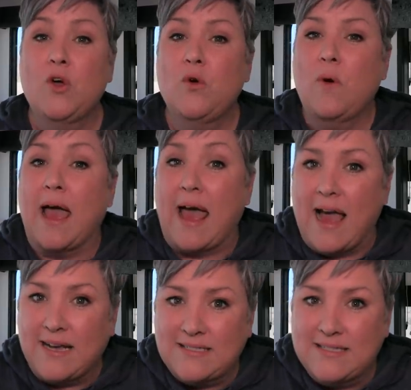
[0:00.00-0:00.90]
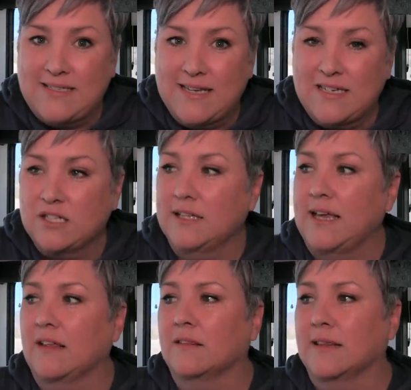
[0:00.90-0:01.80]
who
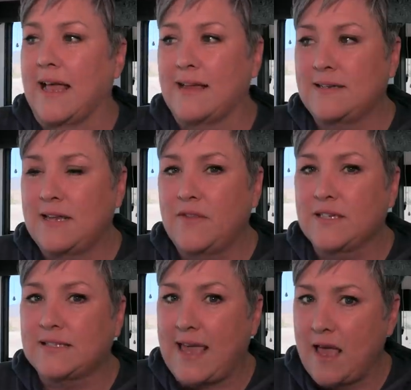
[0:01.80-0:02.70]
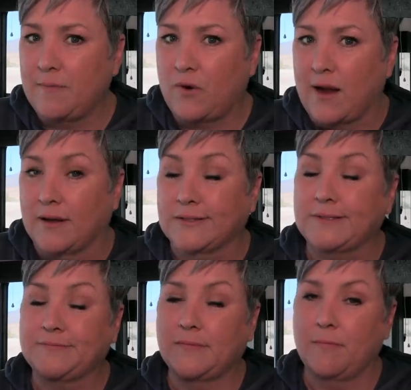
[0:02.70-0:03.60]
accidentally landed in this
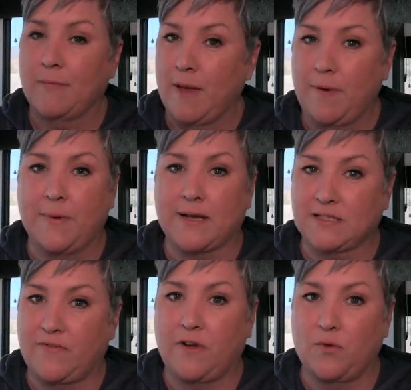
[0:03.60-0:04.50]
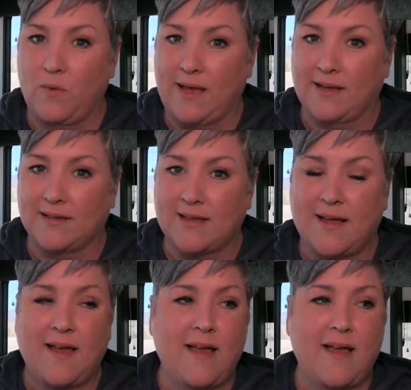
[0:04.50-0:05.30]
campground, maybe because of all the wind.